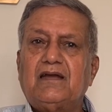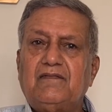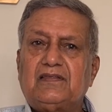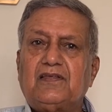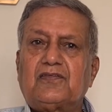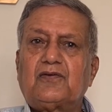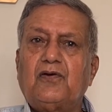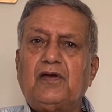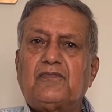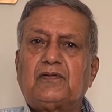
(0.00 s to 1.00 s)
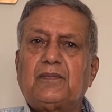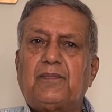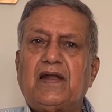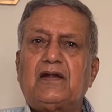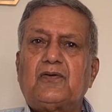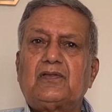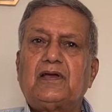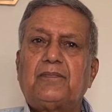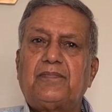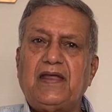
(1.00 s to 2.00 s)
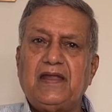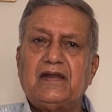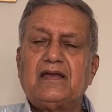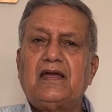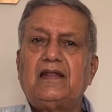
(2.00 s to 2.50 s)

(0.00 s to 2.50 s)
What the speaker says: which is going from the blood to the brain,